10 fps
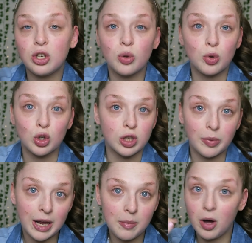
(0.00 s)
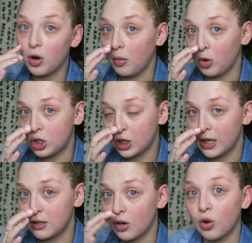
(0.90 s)
you would use a primer or a
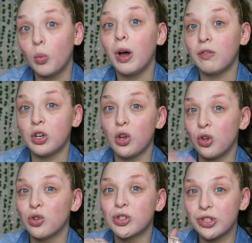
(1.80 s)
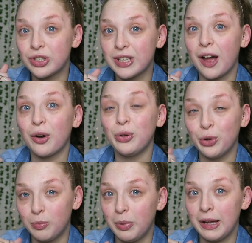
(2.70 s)
moisturiser or whatever you use to start your
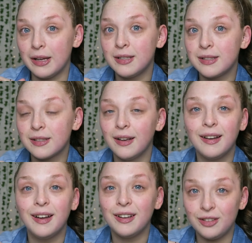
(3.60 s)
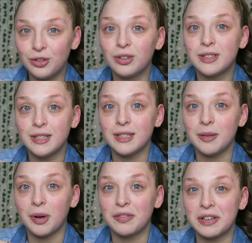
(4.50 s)
base. Not today,
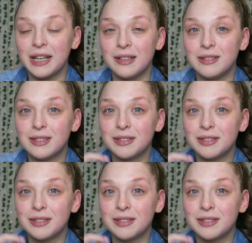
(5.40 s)
my friend.